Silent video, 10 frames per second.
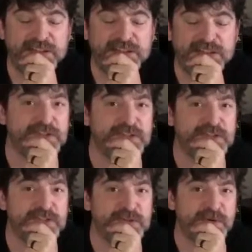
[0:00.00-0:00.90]
his
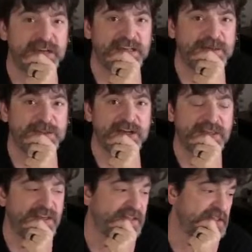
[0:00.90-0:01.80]
poetry, which I
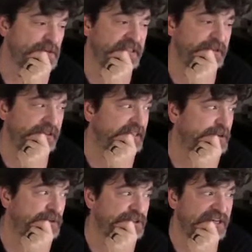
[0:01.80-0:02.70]
think is a really, really
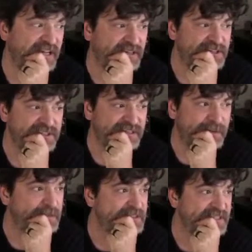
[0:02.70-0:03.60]
cool challenge that
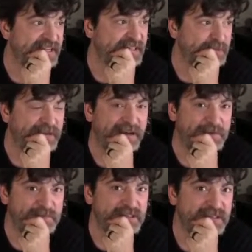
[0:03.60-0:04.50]
I'm excited about,
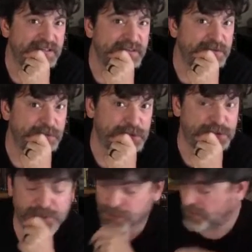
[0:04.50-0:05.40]
for
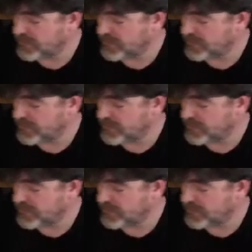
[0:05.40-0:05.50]
sure.